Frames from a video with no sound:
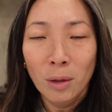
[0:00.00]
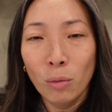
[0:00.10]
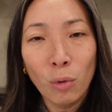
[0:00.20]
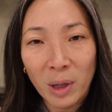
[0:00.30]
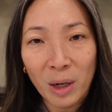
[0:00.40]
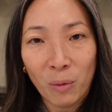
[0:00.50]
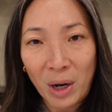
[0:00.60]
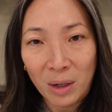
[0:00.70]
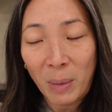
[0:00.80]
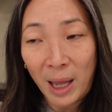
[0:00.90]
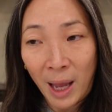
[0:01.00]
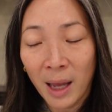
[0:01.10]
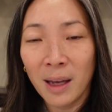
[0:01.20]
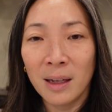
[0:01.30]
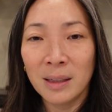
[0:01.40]
rolling around in my
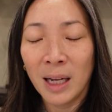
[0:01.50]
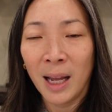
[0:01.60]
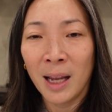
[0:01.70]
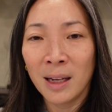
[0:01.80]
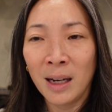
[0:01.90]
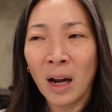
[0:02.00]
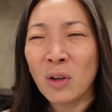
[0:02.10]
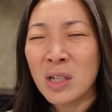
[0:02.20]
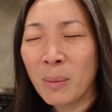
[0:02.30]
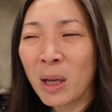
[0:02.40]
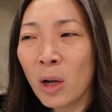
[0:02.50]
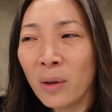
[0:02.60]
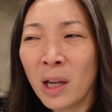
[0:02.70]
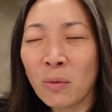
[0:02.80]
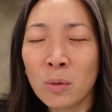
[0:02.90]
head. And every time I go in
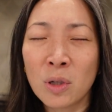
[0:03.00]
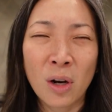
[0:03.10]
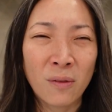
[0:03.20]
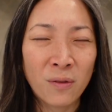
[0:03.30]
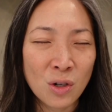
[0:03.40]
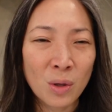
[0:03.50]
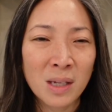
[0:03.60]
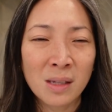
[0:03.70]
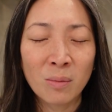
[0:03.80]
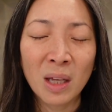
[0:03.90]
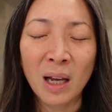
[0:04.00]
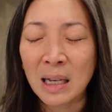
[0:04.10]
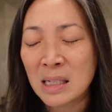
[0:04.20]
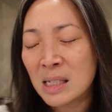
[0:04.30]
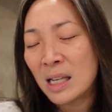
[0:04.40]
that room to try and visualize something, I
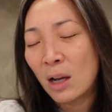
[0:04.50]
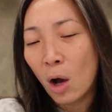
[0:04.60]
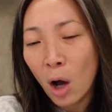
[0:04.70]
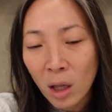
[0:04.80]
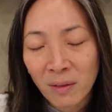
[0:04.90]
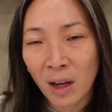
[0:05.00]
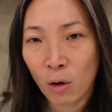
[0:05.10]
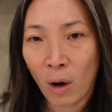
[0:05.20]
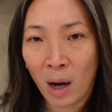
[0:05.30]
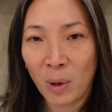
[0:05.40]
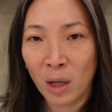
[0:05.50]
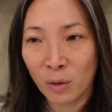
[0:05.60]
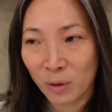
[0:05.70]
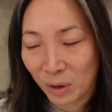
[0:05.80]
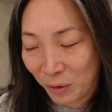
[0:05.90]
see all of that crap all
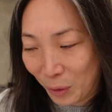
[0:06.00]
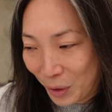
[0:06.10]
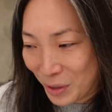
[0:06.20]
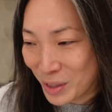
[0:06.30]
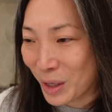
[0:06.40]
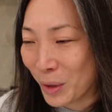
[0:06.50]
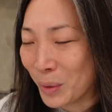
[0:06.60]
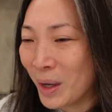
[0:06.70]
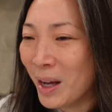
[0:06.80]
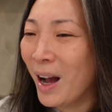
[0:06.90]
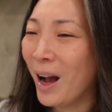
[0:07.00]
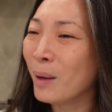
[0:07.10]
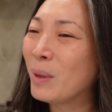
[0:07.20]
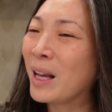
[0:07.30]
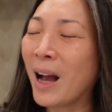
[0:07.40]
over the floor. So
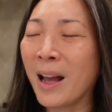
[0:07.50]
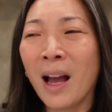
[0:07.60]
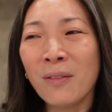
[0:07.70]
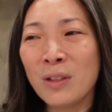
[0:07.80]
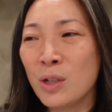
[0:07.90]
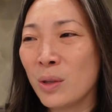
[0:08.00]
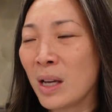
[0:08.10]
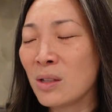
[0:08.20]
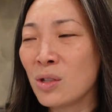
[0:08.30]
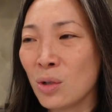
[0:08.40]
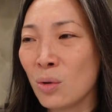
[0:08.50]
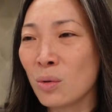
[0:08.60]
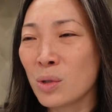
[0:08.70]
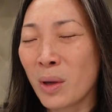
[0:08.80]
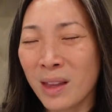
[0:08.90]
I'm like, I have to do that soon.
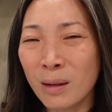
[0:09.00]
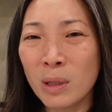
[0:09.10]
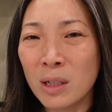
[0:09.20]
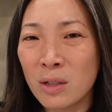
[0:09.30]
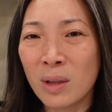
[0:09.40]
So I think I'm going to do